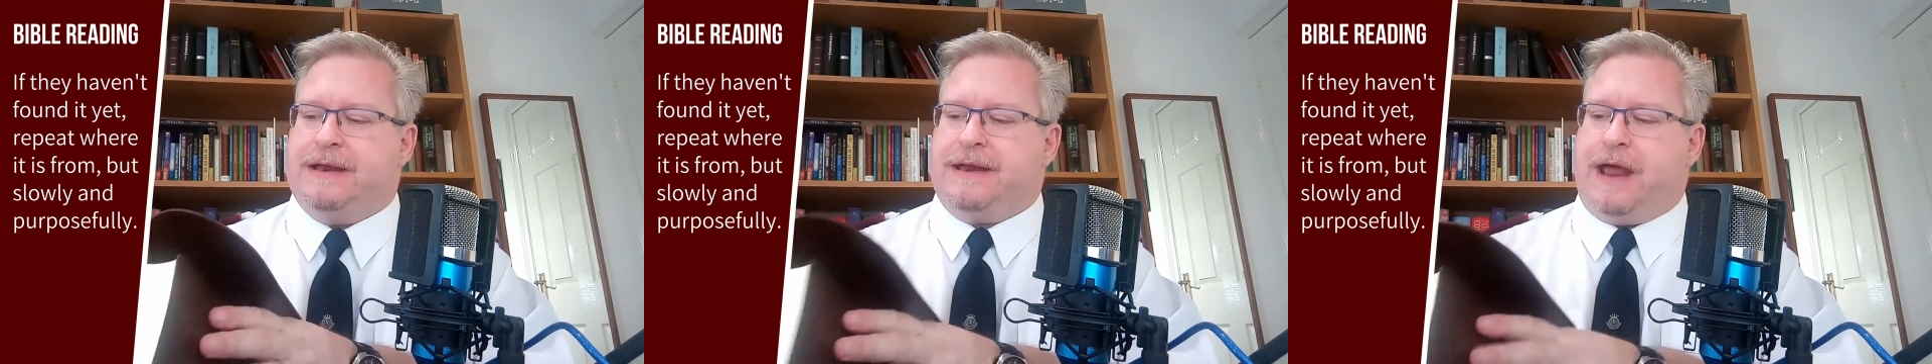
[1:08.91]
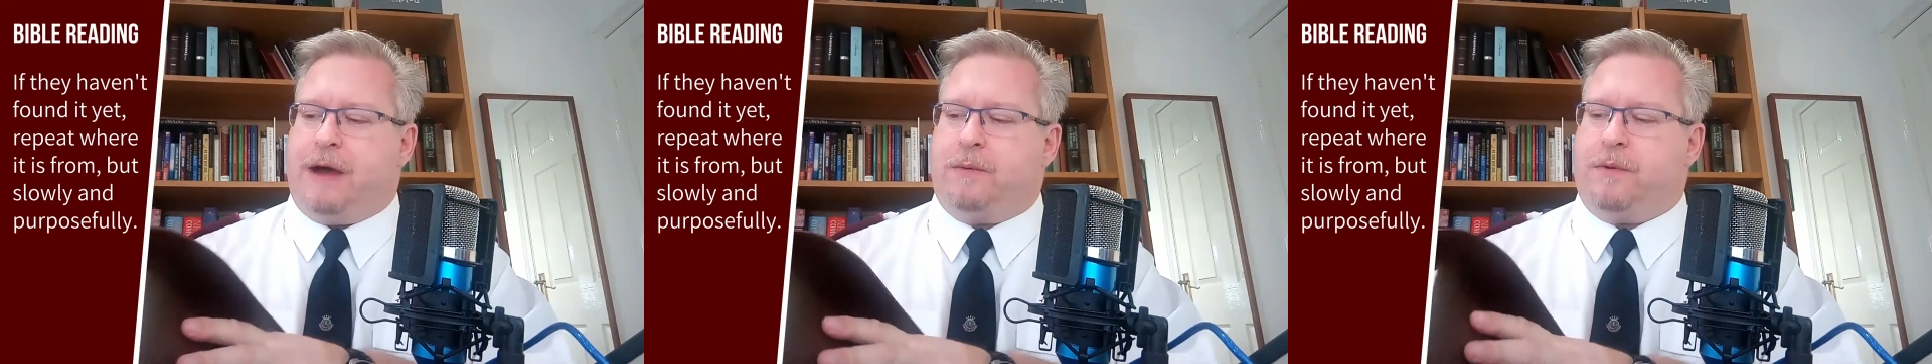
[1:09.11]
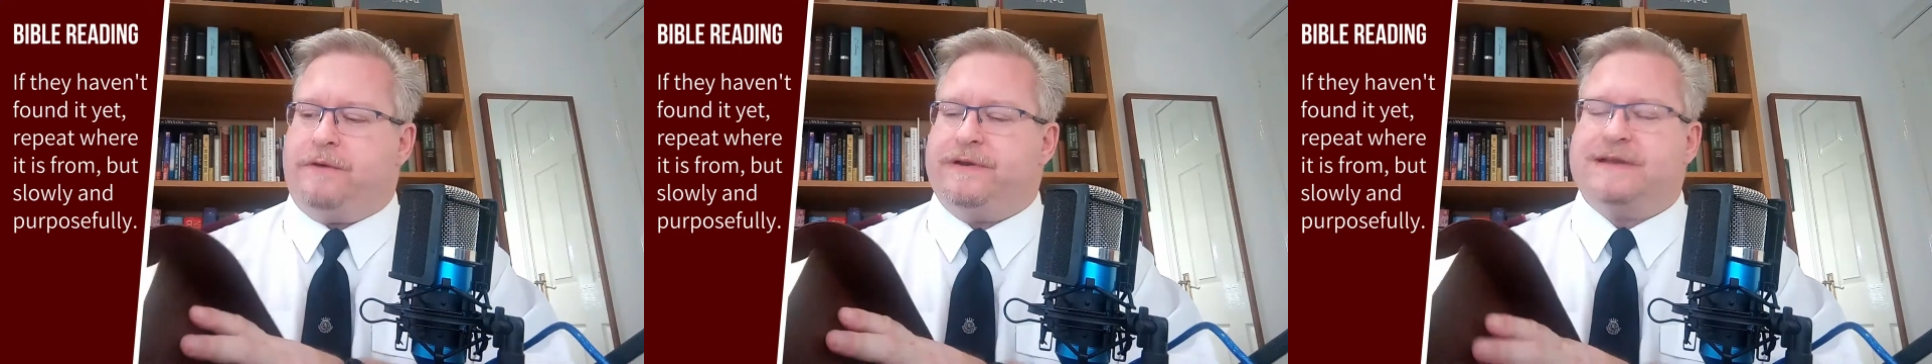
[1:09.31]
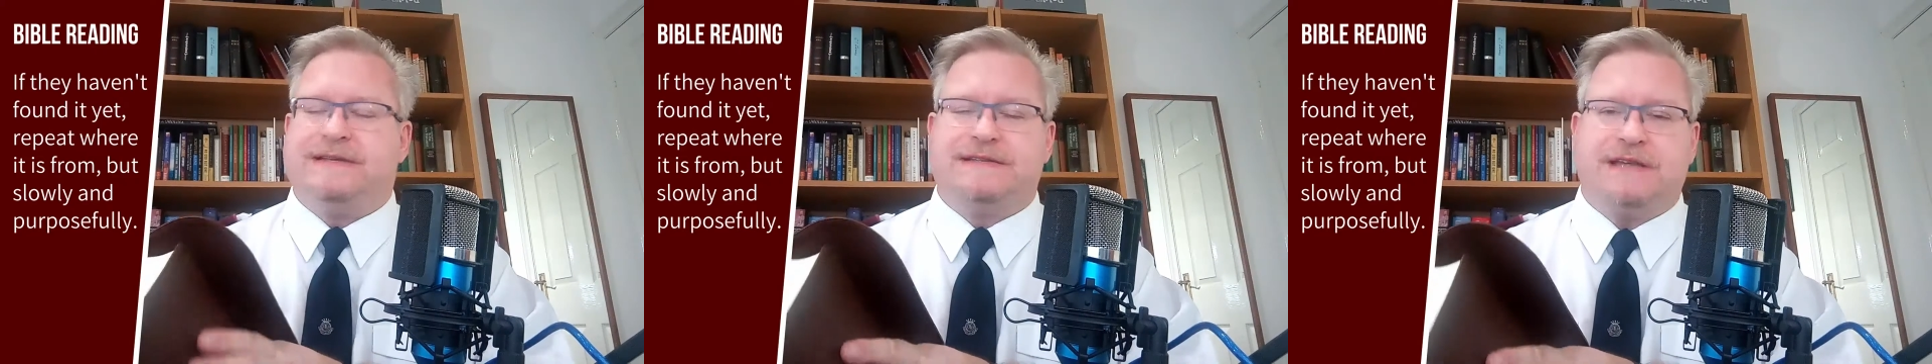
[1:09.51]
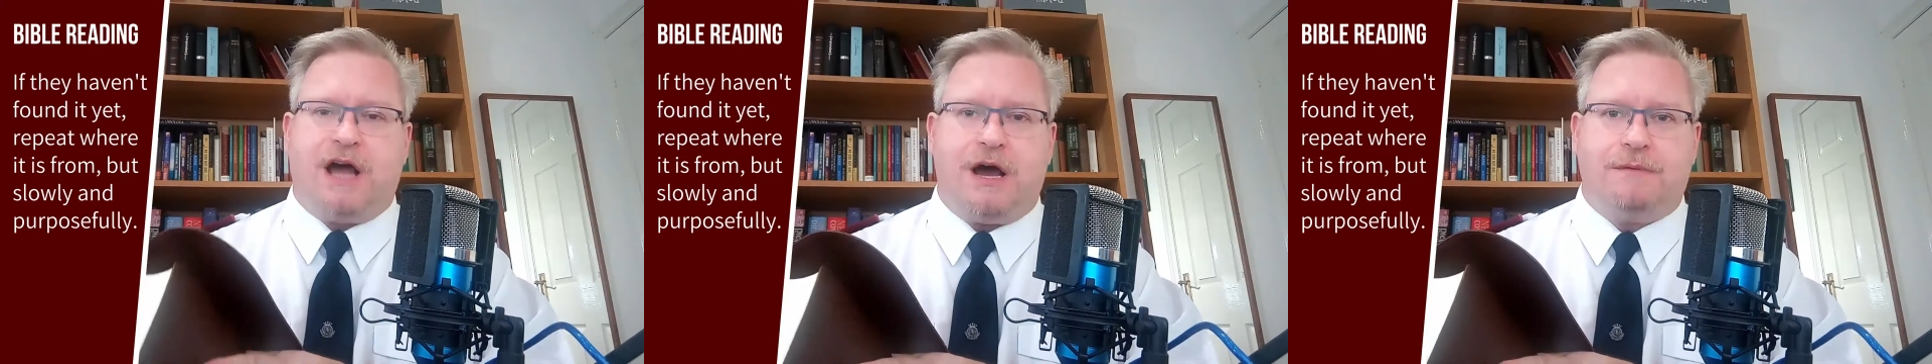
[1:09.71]
Now, we're in
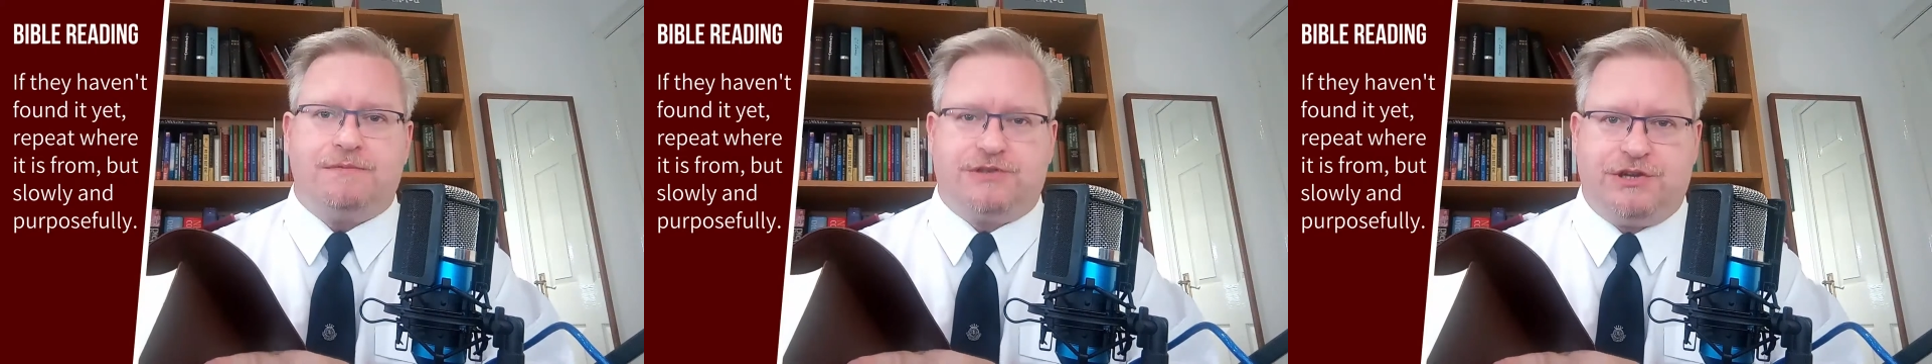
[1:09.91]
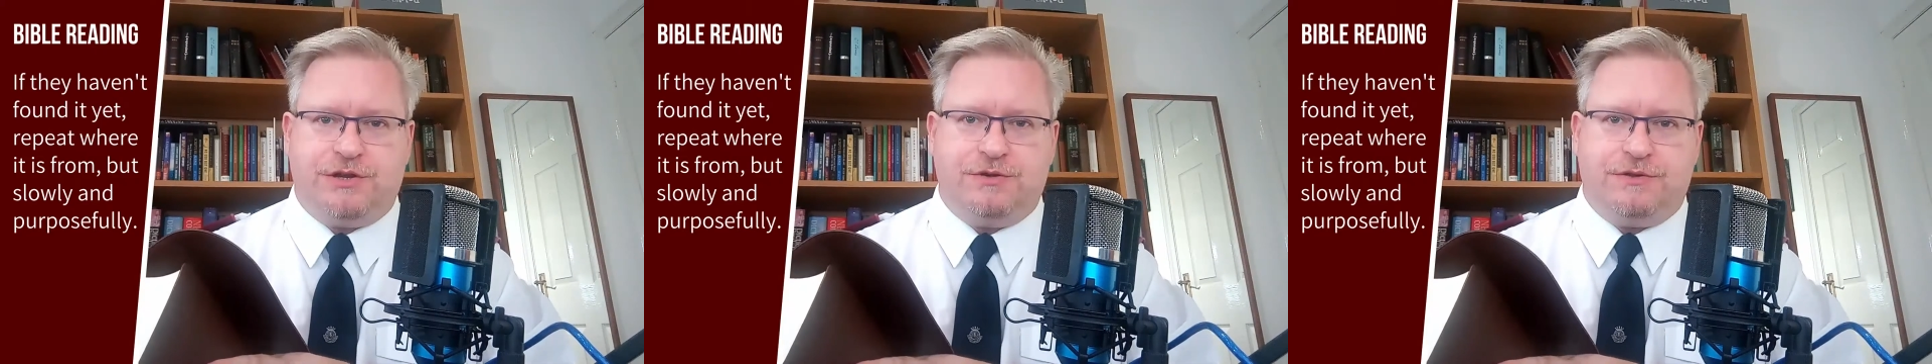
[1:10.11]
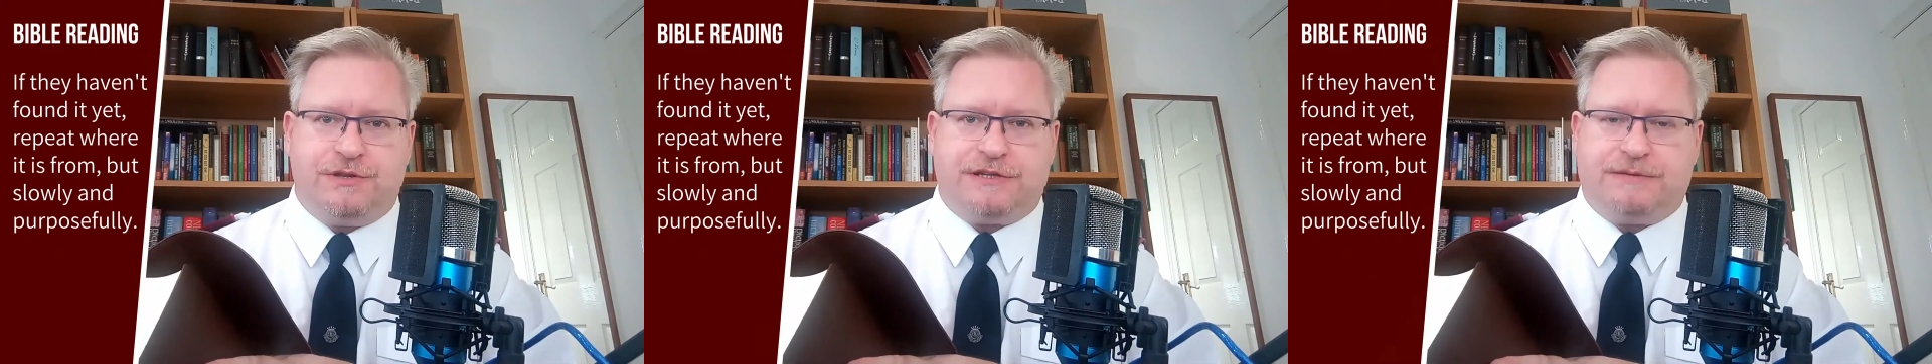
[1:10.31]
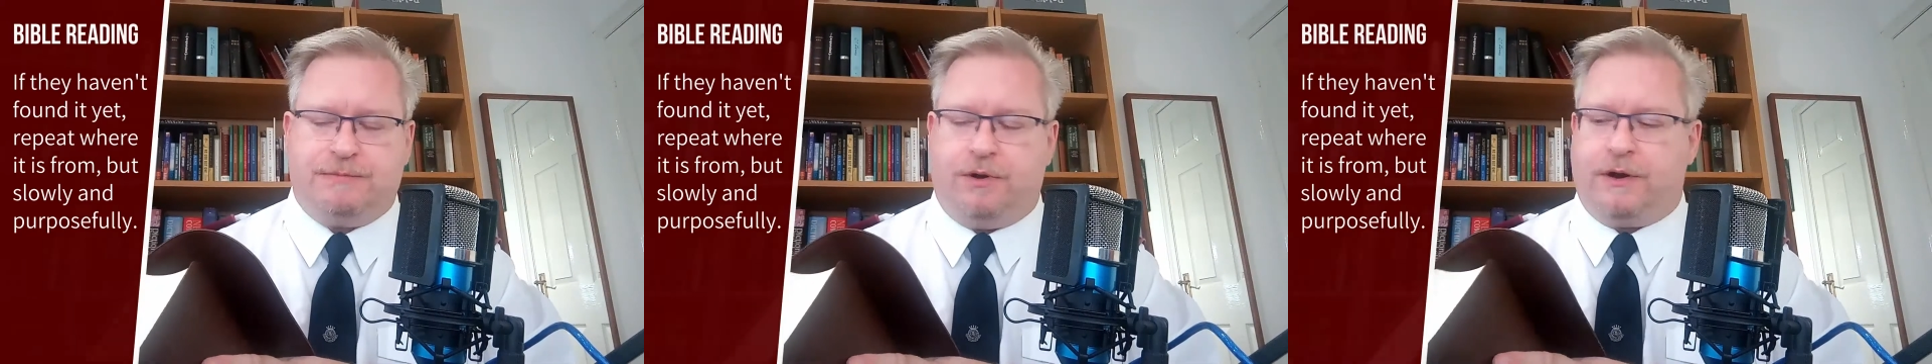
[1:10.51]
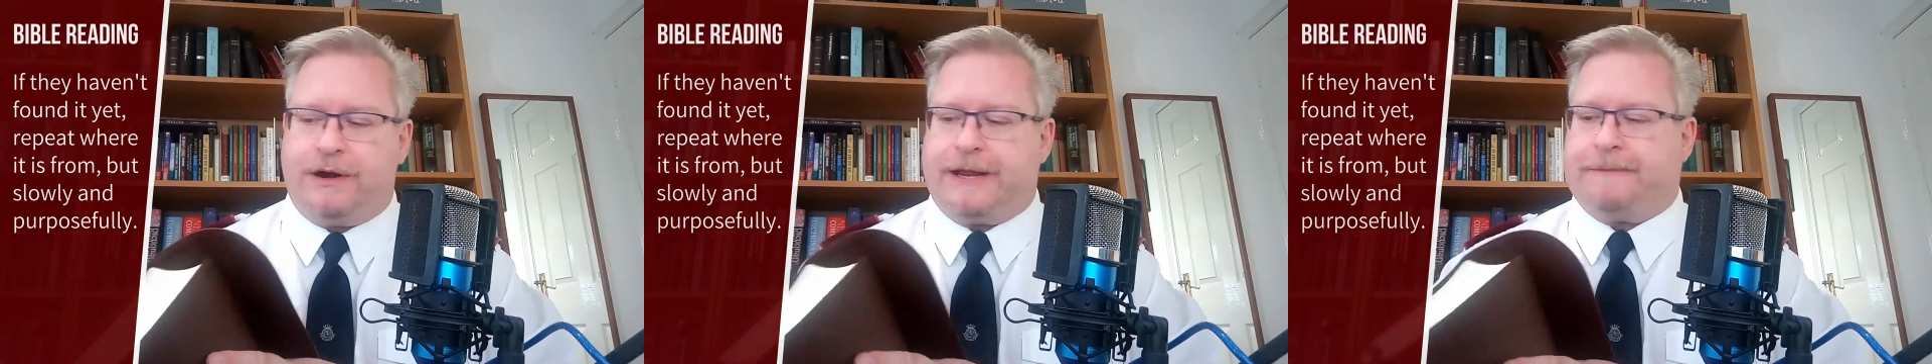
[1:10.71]
Psalm 2 this
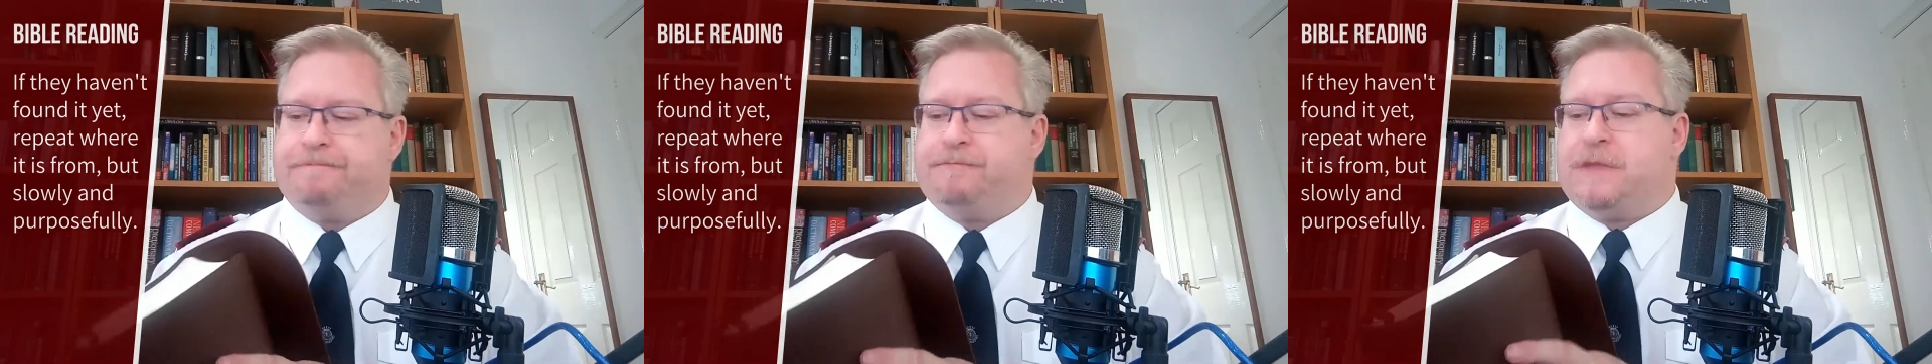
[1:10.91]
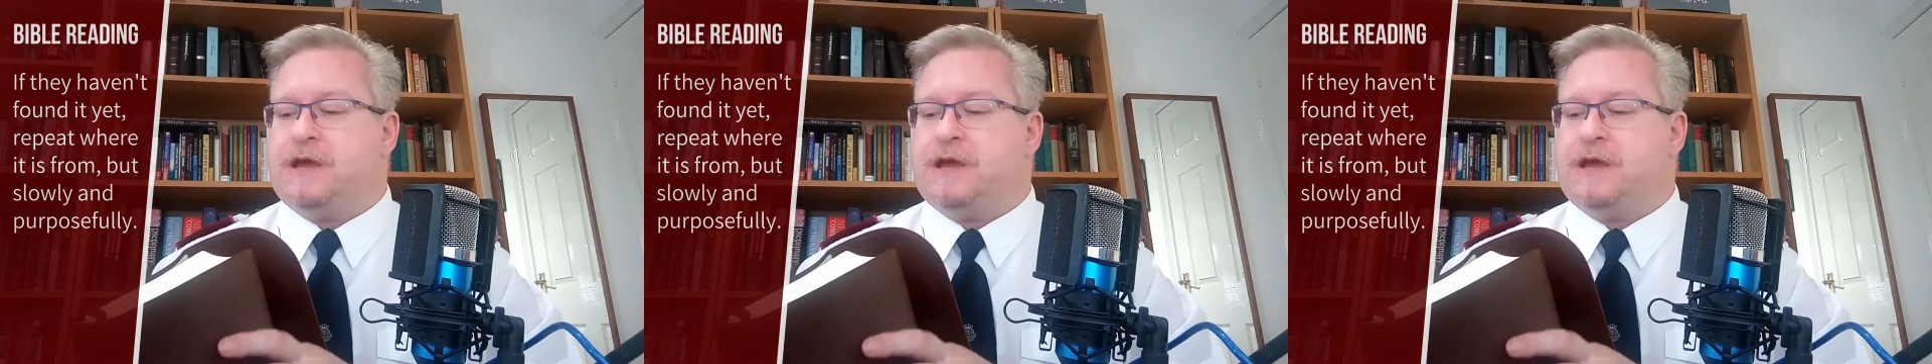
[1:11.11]
morning.